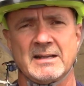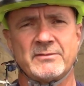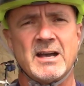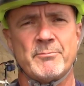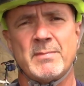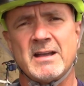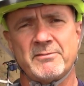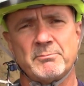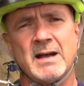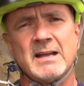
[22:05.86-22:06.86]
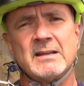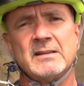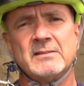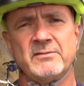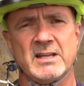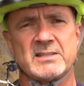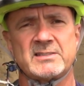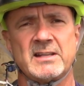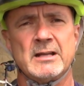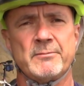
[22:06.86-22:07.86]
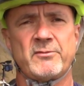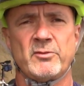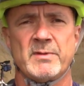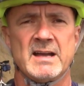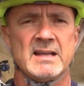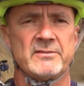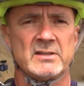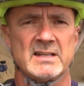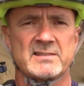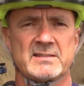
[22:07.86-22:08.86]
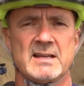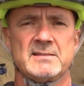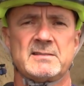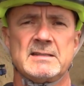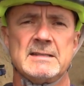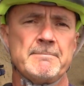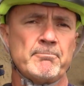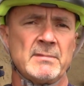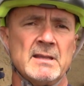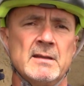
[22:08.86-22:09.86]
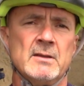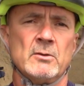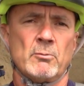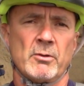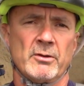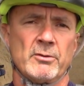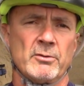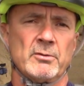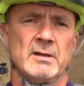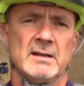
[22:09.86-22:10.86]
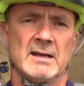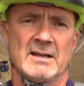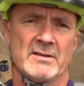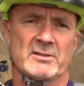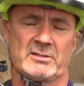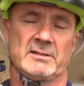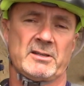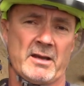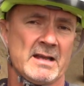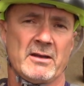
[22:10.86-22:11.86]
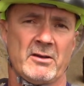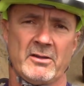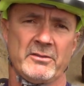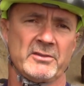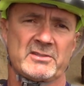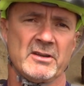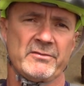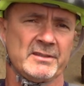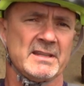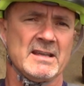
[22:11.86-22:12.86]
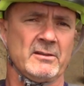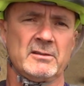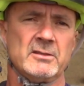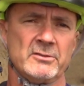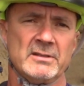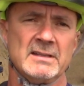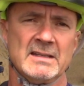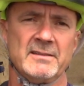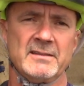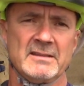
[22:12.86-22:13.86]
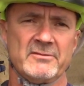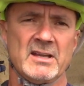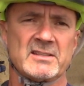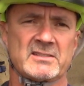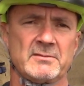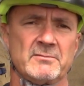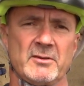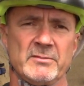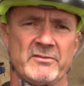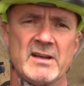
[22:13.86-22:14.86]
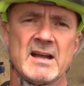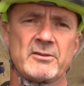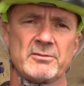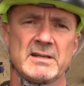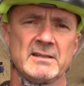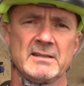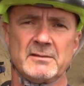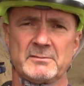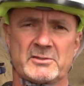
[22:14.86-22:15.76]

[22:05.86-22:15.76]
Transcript: and I've got my my vest set up for my F N S nine C, where I've actually cut out all the stuff that they include in the vest from the factory, the